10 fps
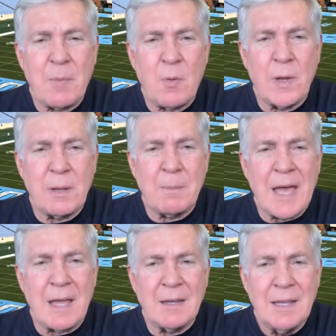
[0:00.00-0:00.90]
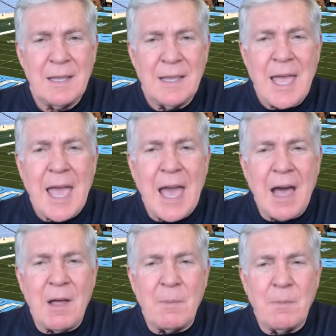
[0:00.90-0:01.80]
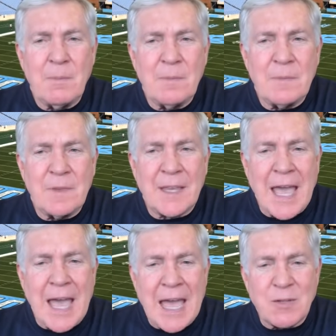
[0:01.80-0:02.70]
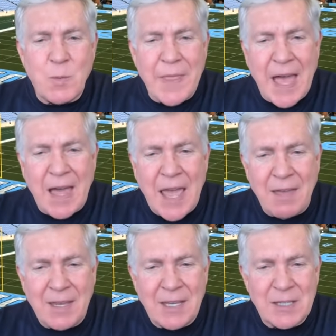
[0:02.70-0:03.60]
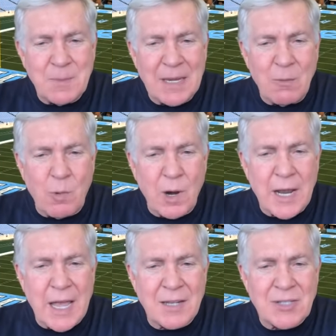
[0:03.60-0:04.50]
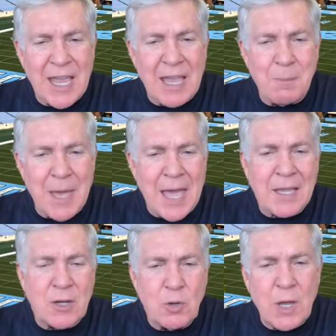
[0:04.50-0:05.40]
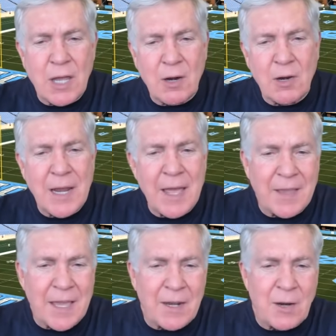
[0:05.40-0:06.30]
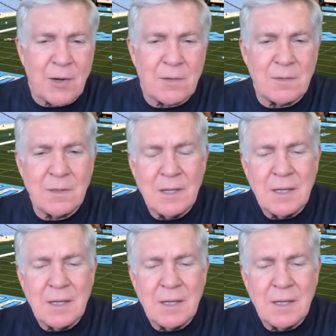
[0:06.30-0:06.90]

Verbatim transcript: point about how the guys without having as many workouts came back and who got hurt and how they got hurt and